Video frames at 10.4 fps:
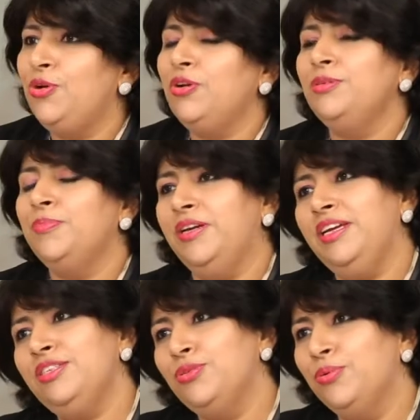Dr.
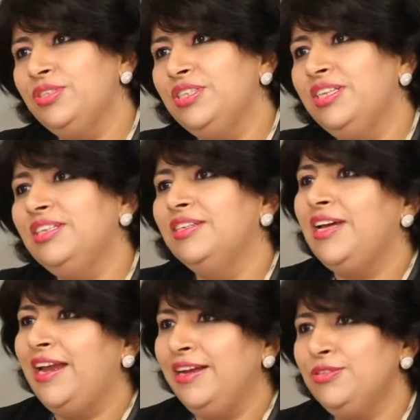Paresh Doshi, the
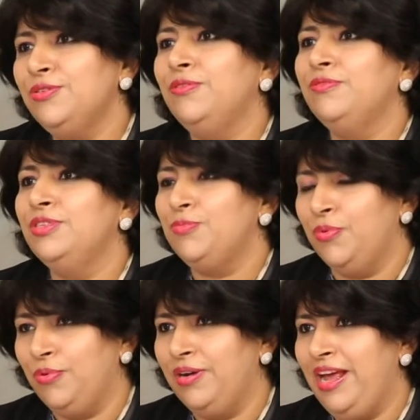director of this
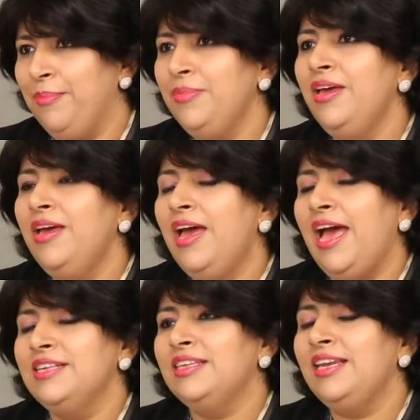program,
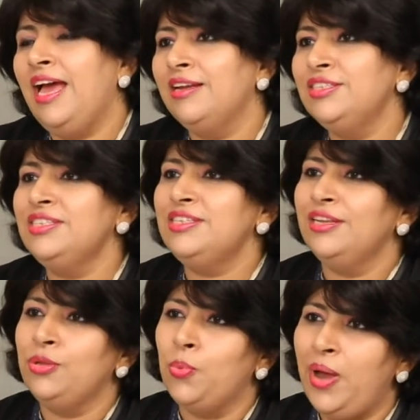has the largest
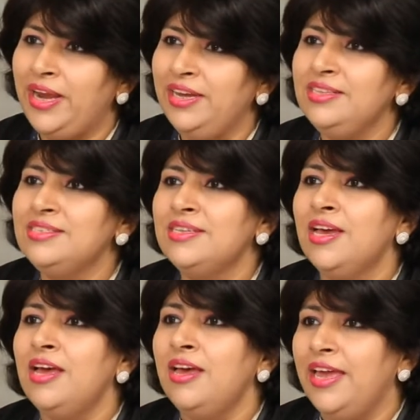and the widest
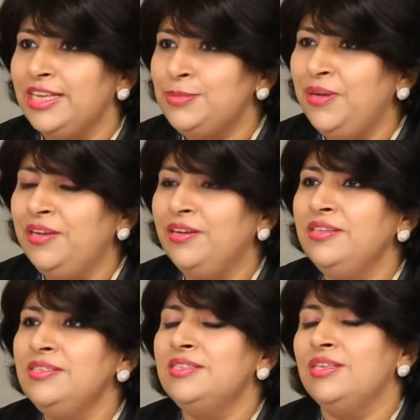
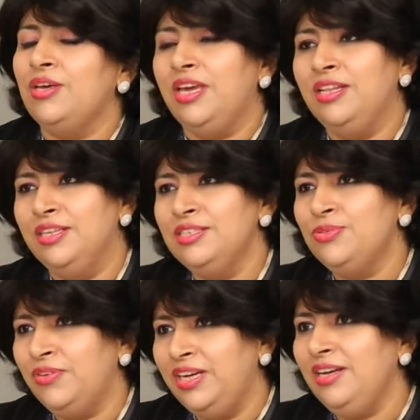experience in
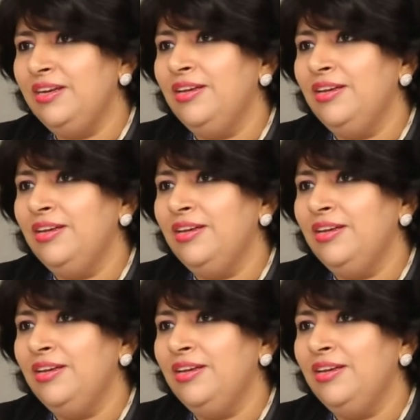this field.